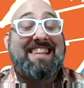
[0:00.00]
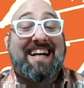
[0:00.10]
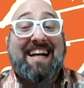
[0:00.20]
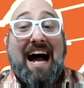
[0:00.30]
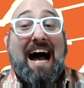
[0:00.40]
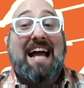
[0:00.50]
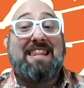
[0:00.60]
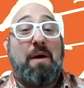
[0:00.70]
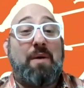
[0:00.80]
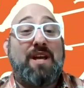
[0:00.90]
be the
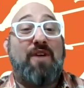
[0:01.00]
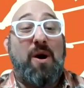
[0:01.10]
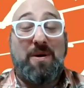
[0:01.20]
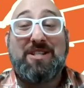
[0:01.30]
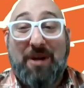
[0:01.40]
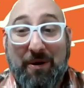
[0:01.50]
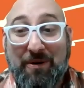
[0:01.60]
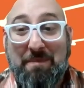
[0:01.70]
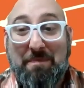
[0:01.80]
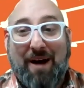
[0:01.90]
guy that we've always
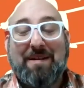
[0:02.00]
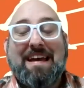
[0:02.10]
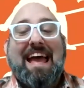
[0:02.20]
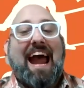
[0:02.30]
heard about.